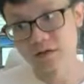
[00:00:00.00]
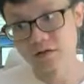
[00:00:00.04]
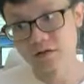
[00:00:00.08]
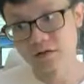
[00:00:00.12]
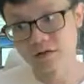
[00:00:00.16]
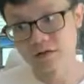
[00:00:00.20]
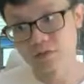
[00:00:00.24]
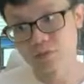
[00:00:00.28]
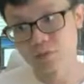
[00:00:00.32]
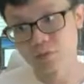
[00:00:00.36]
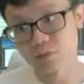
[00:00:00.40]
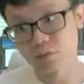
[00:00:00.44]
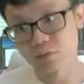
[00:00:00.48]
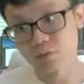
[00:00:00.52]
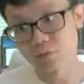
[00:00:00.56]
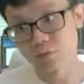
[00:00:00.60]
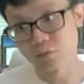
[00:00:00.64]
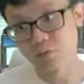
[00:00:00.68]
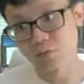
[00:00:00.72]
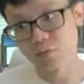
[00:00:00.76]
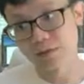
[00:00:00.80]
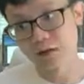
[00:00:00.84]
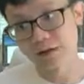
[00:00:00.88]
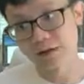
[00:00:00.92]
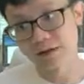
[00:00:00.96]
So
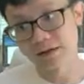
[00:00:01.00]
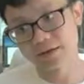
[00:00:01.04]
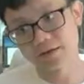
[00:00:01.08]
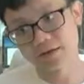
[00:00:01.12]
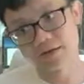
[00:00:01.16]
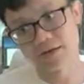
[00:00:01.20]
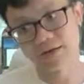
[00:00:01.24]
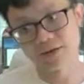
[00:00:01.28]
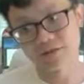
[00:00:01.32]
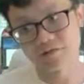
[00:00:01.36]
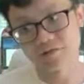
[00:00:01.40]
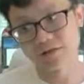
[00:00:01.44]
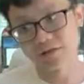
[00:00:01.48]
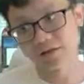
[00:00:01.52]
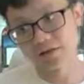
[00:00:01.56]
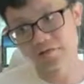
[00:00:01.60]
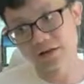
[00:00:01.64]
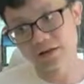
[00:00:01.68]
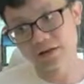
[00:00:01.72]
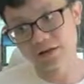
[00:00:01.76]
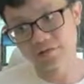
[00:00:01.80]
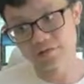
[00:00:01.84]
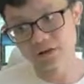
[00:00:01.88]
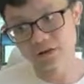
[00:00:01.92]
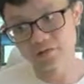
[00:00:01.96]
why, Che, why,
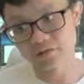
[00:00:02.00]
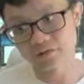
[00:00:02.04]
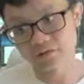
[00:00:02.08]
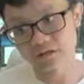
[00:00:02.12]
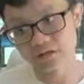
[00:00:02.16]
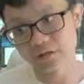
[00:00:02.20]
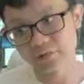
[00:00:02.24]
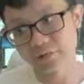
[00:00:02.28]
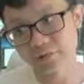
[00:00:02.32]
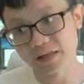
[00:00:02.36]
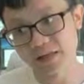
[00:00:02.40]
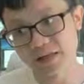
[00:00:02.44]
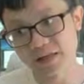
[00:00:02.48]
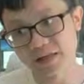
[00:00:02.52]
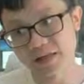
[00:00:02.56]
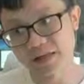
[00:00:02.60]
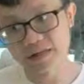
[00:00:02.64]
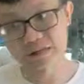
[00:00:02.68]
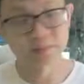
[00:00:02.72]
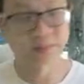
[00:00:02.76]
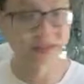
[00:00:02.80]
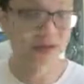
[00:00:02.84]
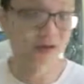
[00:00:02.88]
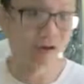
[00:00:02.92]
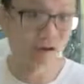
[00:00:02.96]
why you want to tell me this?
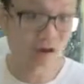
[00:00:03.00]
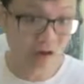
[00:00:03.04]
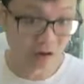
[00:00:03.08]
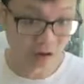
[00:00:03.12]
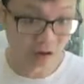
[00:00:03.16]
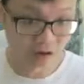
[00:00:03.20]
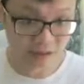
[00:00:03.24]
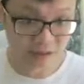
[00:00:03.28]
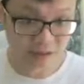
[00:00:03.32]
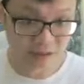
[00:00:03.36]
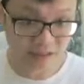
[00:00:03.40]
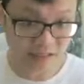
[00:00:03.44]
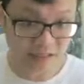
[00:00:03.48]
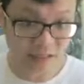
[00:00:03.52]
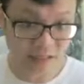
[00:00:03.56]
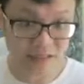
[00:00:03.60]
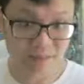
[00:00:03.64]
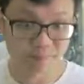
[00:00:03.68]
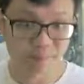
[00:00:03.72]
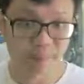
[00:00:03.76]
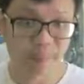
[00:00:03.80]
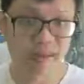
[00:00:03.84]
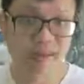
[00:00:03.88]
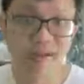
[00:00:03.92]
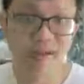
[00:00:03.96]
Because
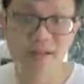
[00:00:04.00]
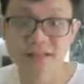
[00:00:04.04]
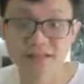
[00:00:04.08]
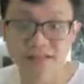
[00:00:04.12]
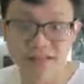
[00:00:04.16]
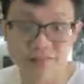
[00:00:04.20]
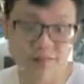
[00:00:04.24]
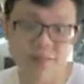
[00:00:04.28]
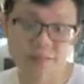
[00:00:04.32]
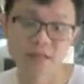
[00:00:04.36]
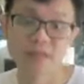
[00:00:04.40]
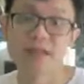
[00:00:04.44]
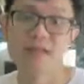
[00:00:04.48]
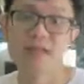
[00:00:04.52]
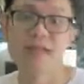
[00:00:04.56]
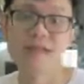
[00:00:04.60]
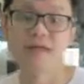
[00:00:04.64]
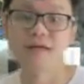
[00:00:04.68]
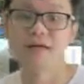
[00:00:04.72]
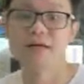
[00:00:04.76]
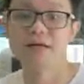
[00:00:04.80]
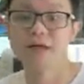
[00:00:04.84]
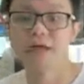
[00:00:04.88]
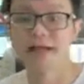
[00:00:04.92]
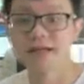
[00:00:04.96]
um, other chapter,
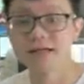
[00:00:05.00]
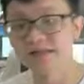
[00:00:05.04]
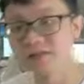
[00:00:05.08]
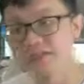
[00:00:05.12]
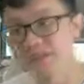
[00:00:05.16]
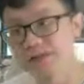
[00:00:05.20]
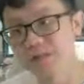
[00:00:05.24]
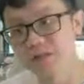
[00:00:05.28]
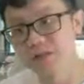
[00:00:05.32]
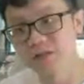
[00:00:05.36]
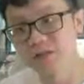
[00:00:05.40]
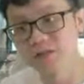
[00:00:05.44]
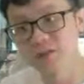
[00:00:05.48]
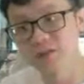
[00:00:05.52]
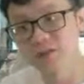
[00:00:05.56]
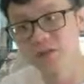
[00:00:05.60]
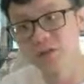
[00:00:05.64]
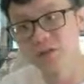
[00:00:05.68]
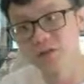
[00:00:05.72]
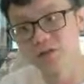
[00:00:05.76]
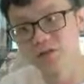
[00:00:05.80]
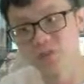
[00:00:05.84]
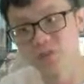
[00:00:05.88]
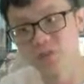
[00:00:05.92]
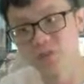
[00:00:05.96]
other chapter you
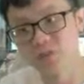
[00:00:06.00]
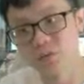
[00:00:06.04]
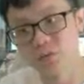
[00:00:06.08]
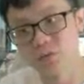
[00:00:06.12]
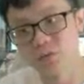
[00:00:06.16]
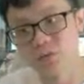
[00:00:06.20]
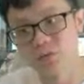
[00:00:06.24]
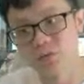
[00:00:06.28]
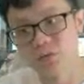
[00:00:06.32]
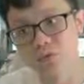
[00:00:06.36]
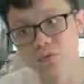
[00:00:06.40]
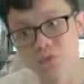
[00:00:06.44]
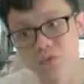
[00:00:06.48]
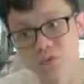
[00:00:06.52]
need to